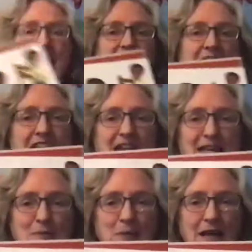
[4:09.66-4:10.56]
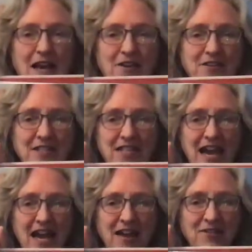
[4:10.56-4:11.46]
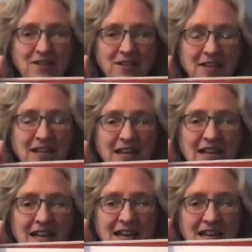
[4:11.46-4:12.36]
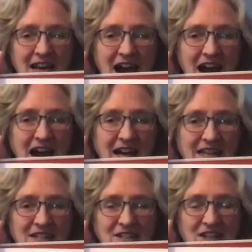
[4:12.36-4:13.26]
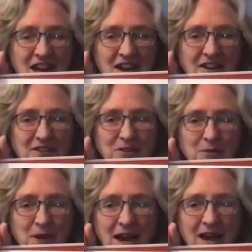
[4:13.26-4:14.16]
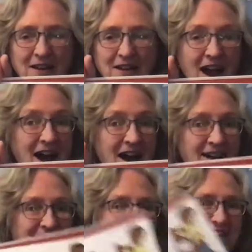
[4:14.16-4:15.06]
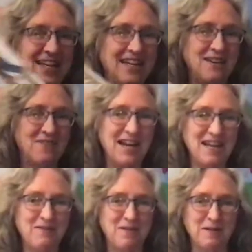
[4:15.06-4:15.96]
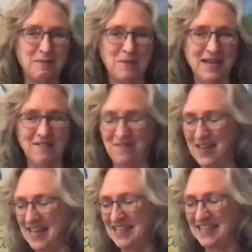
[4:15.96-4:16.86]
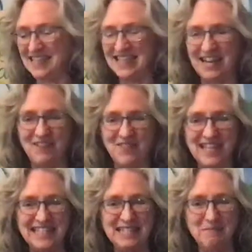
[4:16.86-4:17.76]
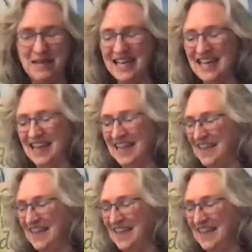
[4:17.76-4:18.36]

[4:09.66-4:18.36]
8 platters down, 9 chairs around. They're getting ready for a big feast, a fancy meal.